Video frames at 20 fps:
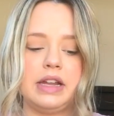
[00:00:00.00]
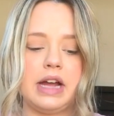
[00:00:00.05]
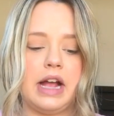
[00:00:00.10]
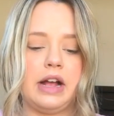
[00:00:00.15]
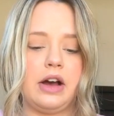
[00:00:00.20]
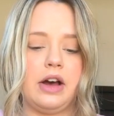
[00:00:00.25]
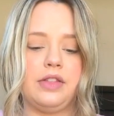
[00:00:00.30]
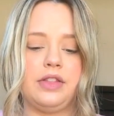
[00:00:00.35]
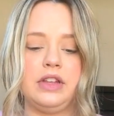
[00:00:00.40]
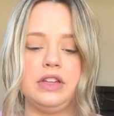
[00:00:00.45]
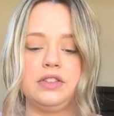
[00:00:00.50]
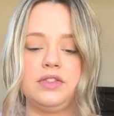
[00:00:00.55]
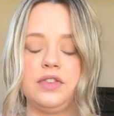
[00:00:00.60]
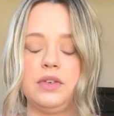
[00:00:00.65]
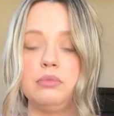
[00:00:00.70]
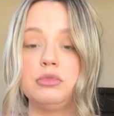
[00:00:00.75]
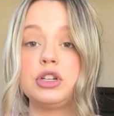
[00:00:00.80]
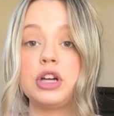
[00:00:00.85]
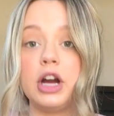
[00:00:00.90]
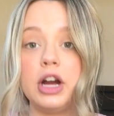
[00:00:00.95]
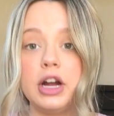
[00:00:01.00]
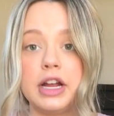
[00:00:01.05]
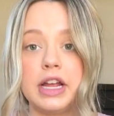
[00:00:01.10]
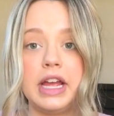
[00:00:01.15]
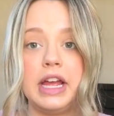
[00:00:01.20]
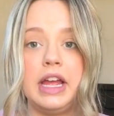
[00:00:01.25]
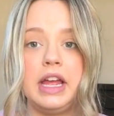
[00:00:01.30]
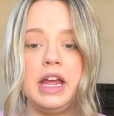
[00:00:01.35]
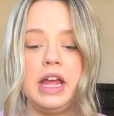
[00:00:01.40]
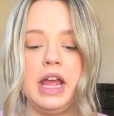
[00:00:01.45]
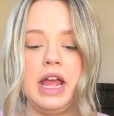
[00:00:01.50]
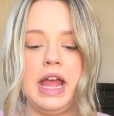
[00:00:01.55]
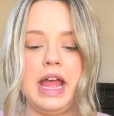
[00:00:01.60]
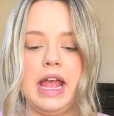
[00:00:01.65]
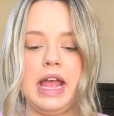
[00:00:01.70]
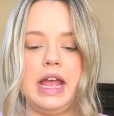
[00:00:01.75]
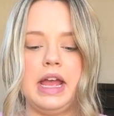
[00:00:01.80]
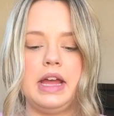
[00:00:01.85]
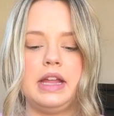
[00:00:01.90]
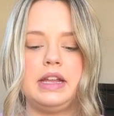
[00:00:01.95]
I got these from Target,
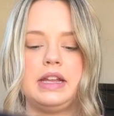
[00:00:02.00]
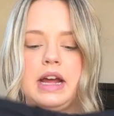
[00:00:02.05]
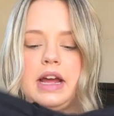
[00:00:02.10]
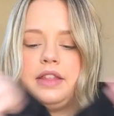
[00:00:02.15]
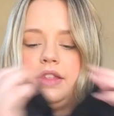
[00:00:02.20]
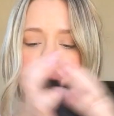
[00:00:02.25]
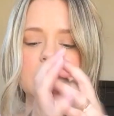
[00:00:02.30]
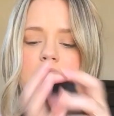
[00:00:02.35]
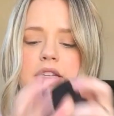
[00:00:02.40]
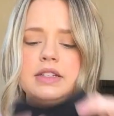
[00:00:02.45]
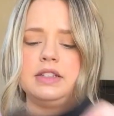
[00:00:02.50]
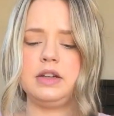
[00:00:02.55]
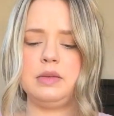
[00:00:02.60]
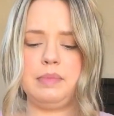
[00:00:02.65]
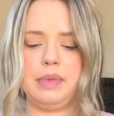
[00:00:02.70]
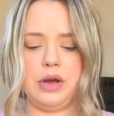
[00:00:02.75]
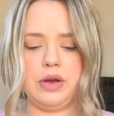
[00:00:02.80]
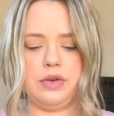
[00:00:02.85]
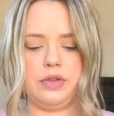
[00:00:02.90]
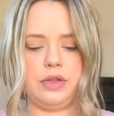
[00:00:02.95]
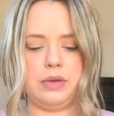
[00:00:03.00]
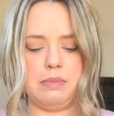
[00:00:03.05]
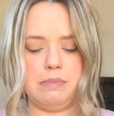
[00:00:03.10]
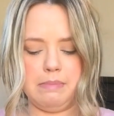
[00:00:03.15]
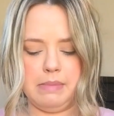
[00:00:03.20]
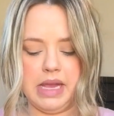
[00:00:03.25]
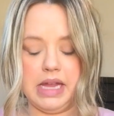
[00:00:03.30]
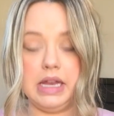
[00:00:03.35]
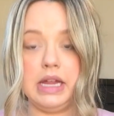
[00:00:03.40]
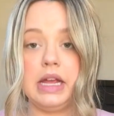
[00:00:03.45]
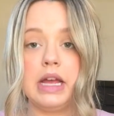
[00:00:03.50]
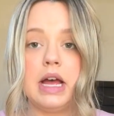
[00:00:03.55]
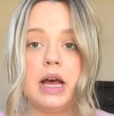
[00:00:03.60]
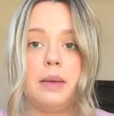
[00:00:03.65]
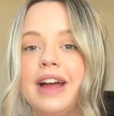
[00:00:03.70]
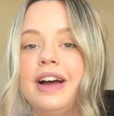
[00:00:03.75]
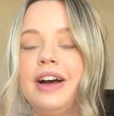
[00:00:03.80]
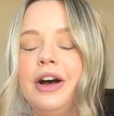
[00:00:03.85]
and I think these are both medium.